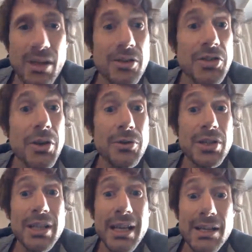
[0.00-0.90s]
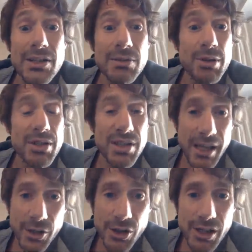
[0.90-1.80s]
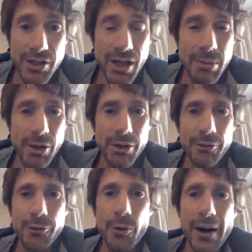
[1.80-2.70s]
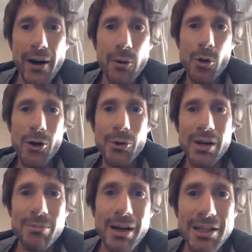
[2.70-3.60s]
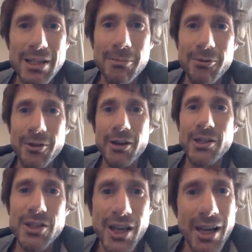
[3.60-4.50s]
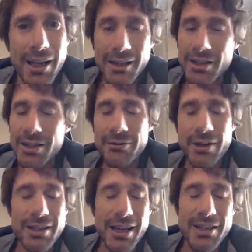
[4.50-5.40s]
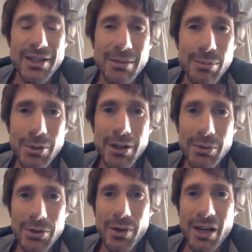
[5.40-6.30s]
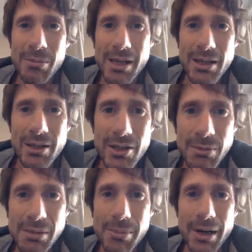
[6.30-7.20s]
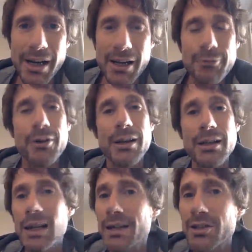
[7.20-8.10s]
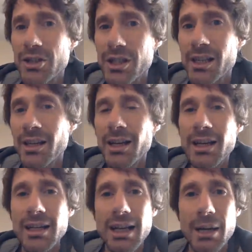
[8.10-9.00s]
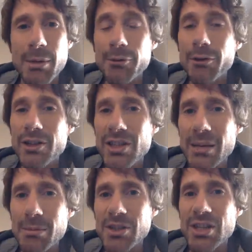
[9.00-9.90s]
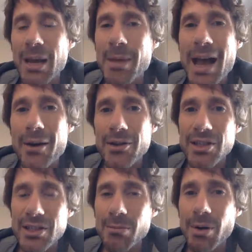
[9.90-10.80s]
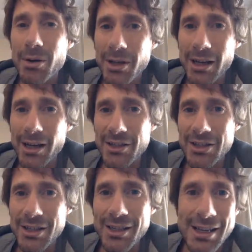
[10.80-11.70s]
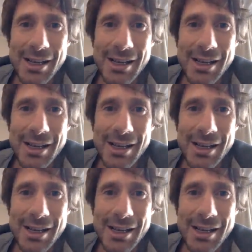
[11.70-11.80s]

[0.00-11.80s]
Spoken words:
So today's presentation is going to be on The 4-Hour Workweek by Tim Ferriss. This is a fantastic book. It was recommended to me by a friend last year. My friend's name is Sam Harris. He's a podcaster.